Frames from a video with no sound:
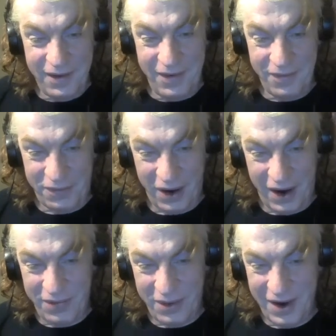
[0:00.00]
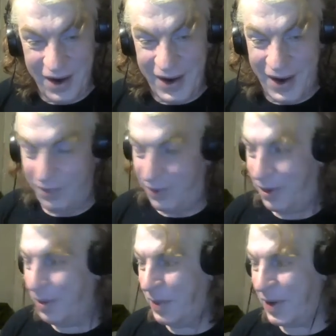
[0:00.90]
forever and
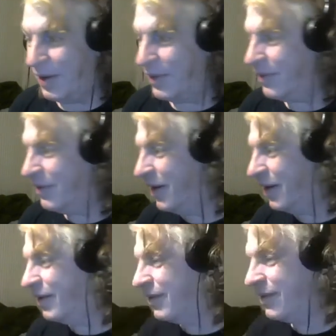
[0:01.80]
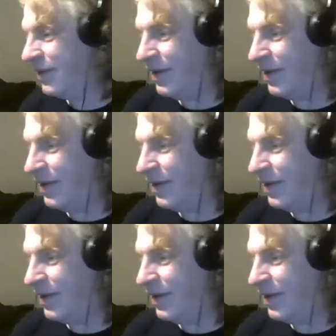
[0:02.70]
ever, because it's